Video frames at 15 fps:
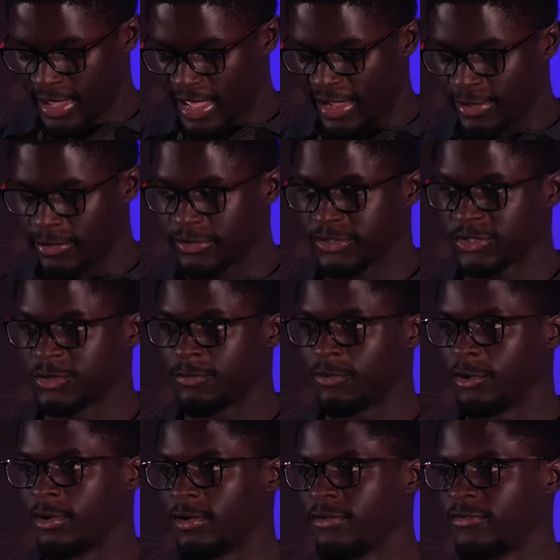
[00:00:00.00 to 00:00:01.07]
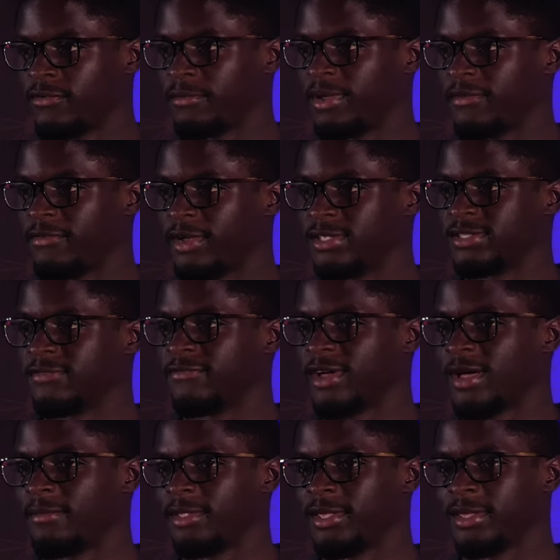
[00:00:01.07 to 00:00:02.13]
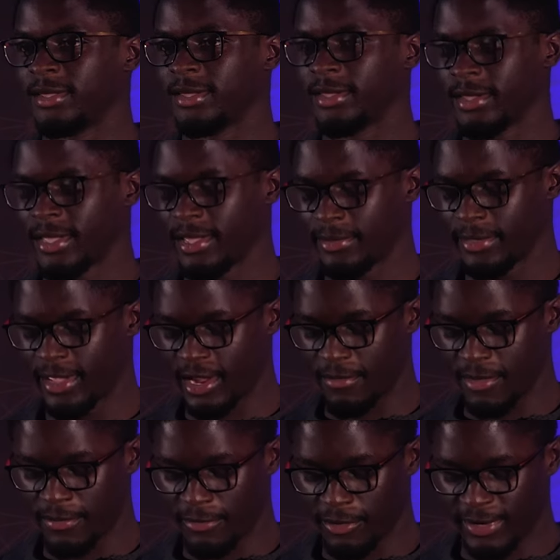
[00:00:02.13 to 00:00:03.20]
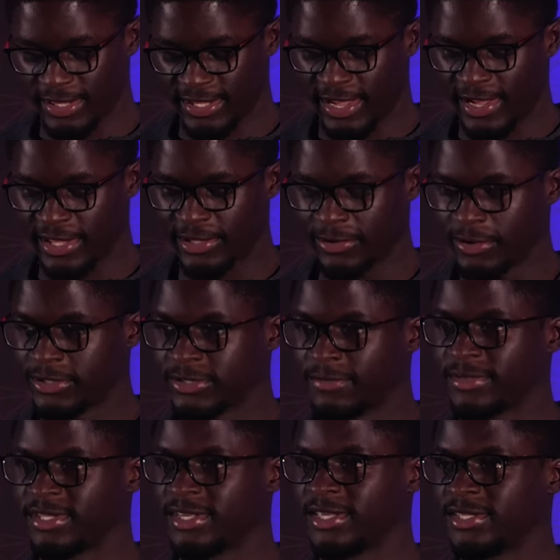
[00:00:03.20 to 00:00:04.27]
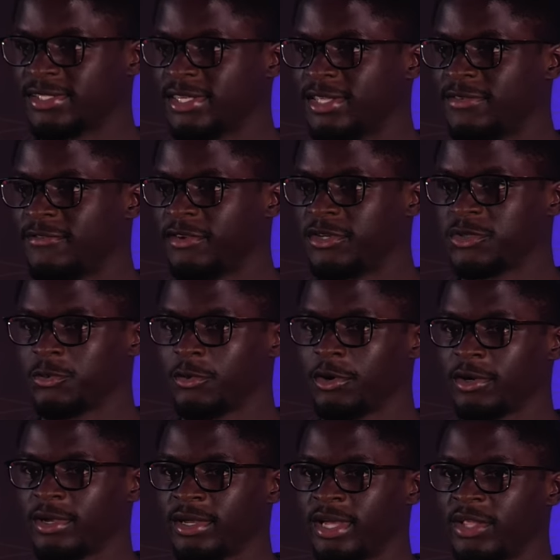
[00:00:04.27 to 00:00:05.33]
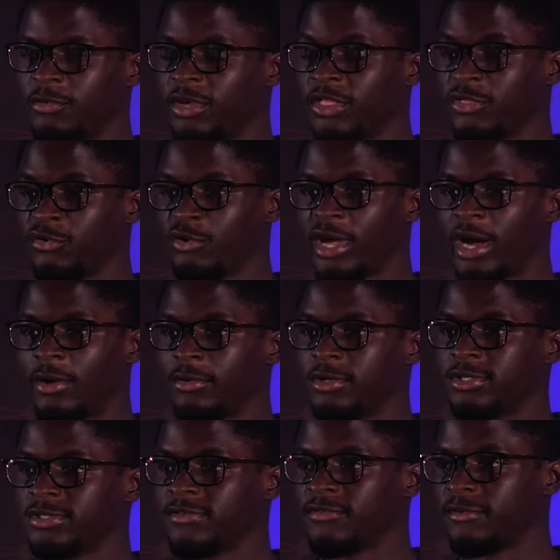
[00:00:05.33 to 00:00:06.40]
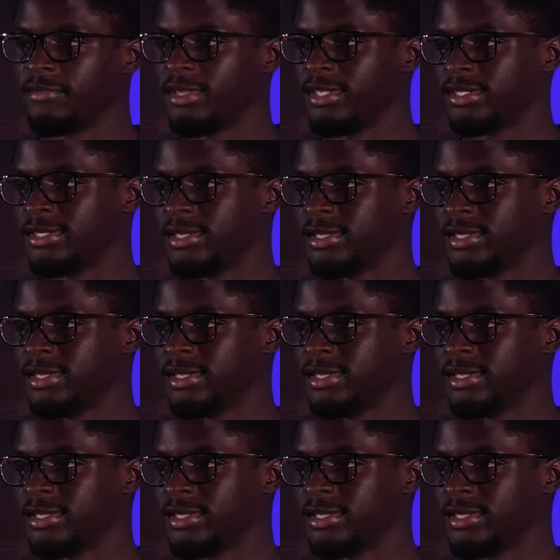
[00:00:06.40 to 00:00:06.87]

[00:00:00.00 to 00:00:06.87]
I had loads of support from my friends and family. I remember my dad, some days he'd finish work and wait 3 hours for me,